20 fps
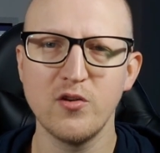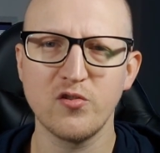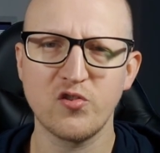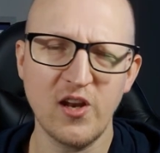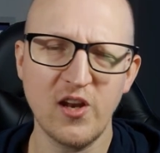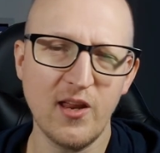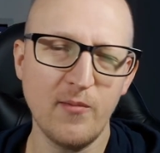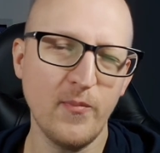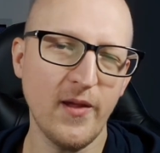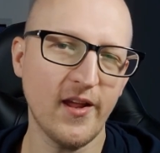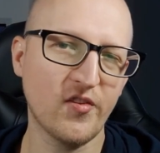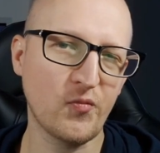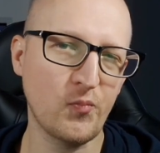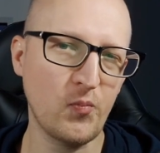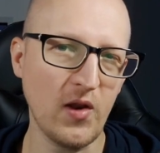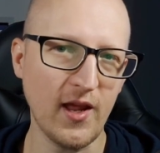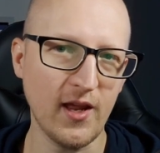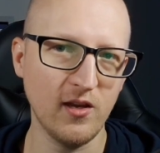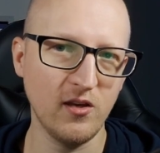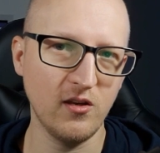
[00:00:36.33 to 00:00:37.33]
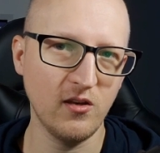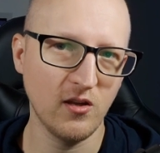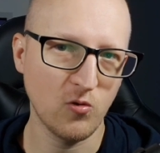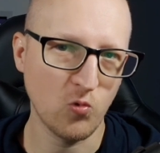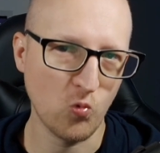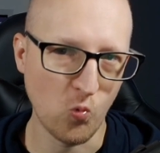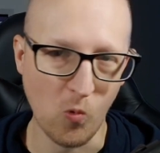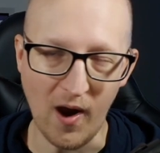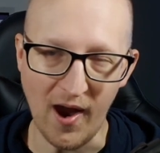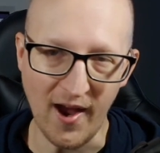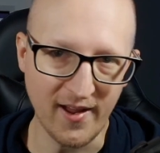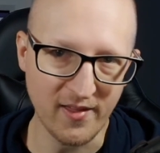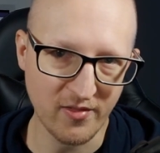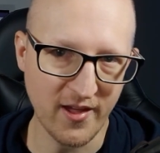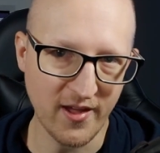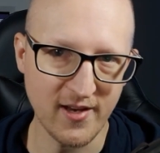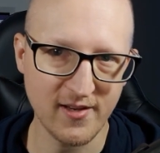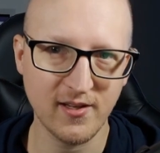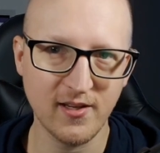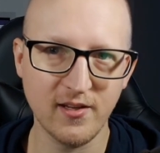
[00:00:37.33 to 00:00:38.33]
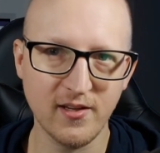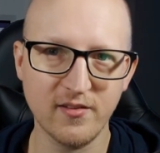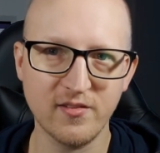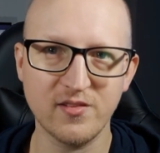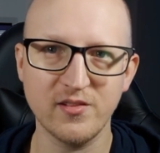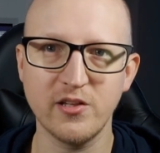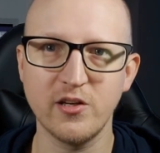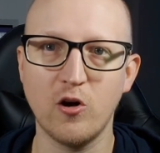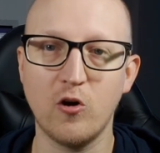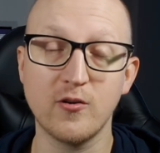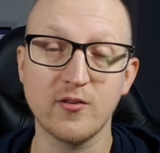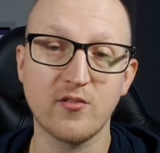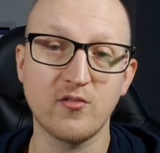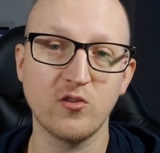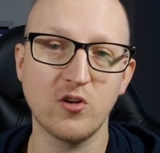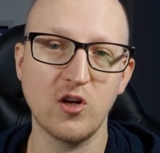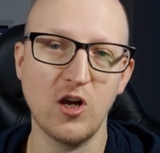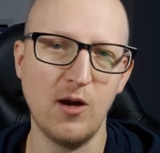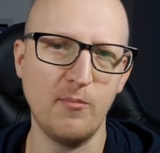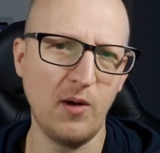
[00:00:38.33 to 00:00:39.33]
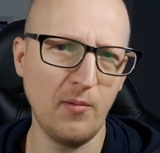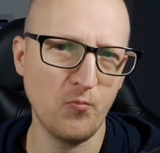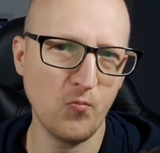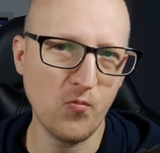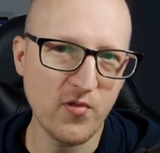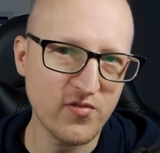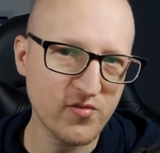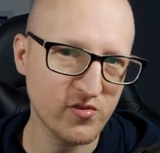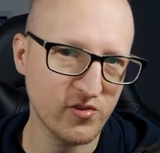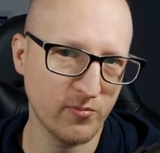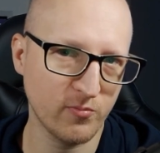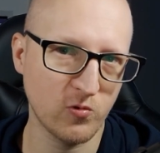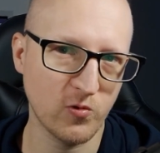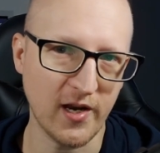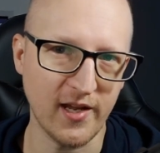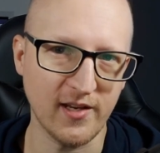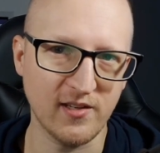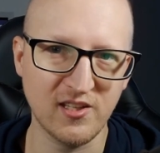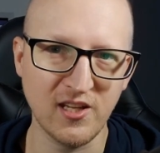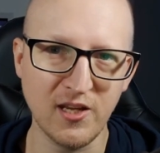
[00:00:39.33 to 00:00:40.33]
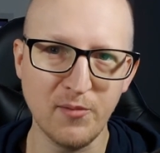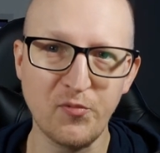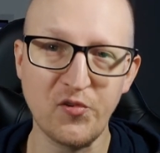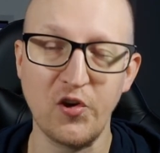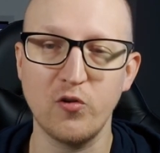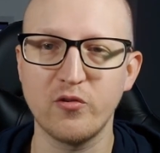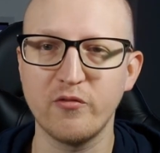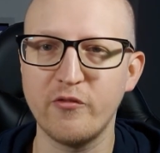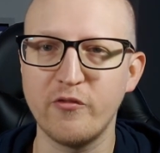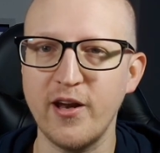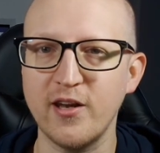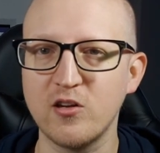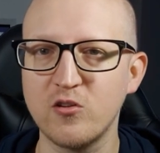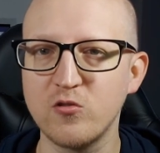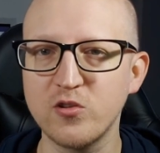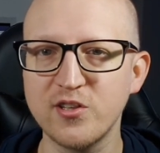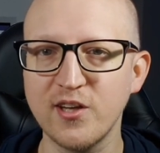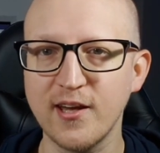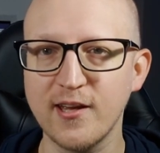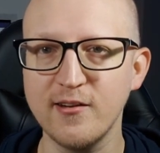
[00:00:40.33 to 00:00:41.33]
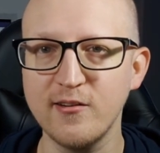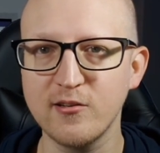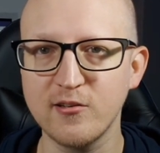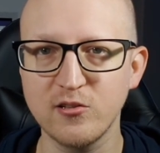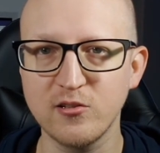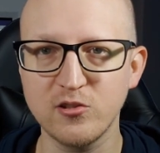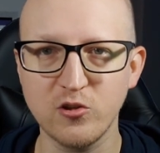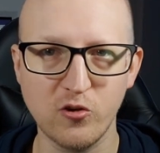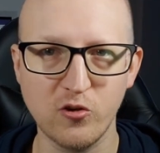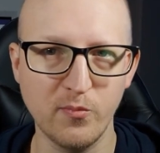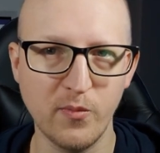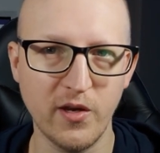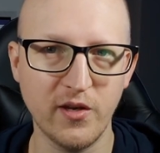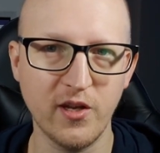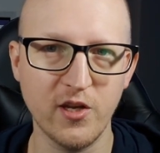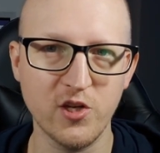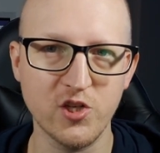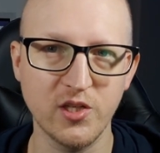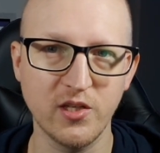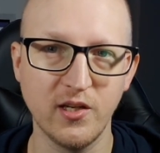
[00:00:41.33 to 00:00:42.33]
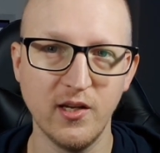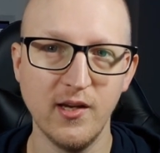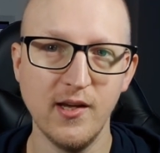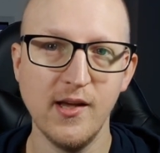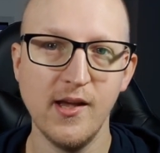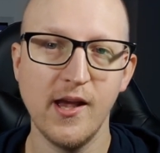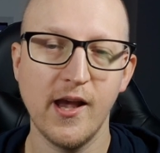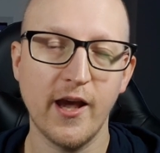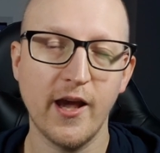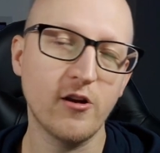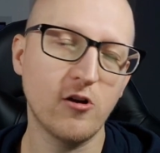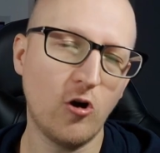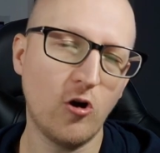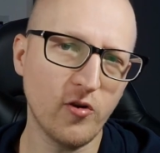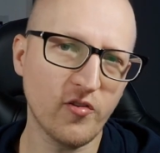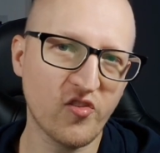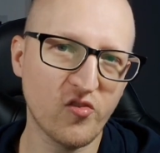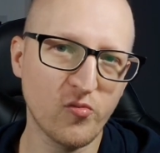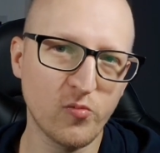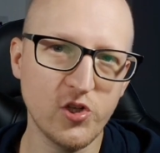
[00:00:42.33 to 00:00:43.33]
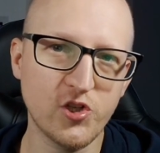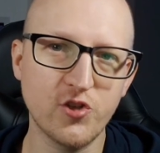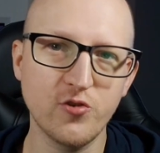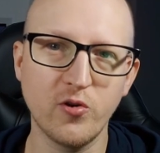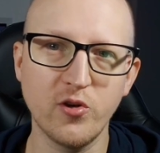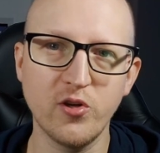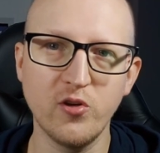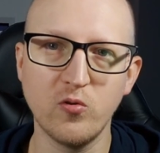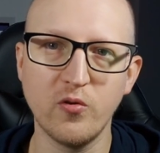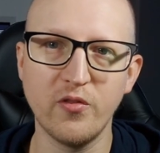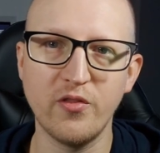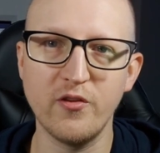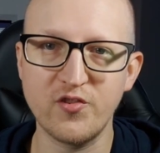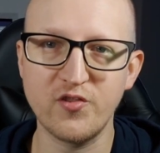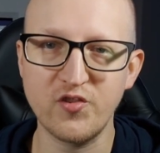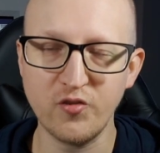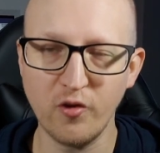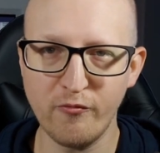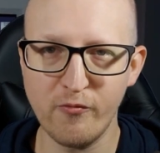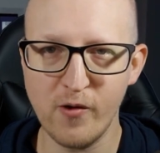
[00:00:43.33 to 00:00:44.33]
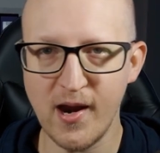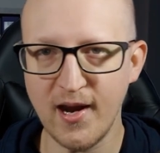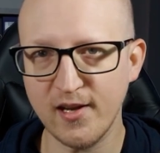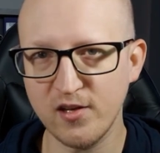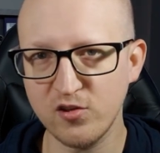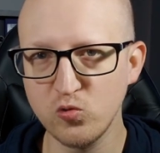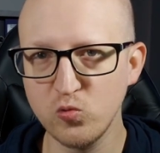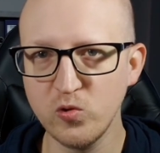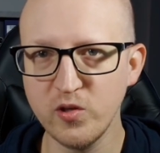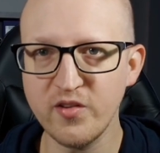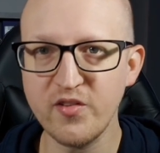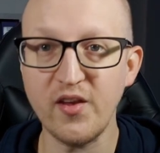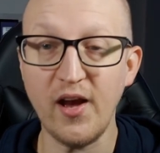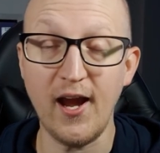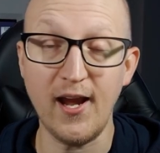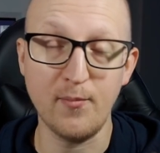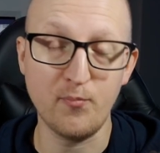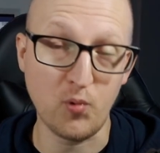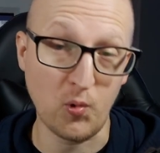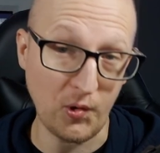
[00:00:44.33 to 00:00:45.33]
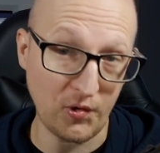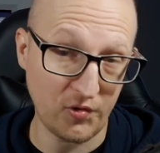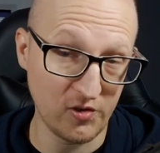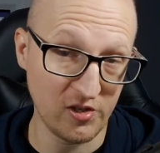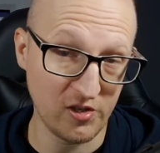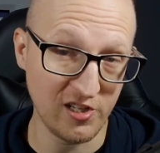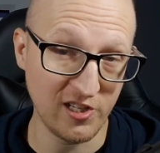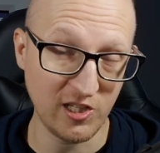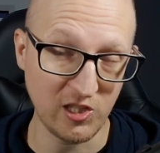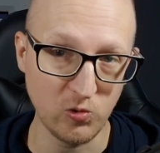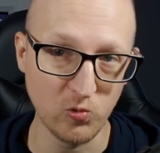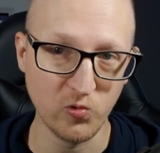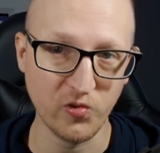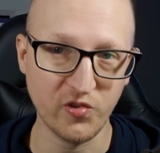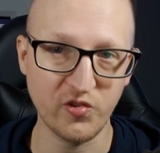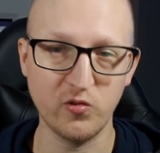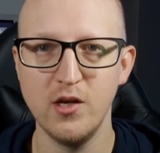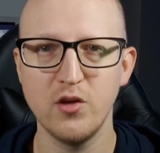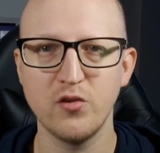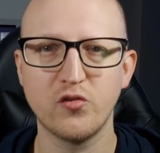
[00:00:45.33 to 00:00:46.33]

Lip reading: So let me explain why that is and also come up with some great tips how to write good technical documentation. And I also will show you the software and tools I personally used.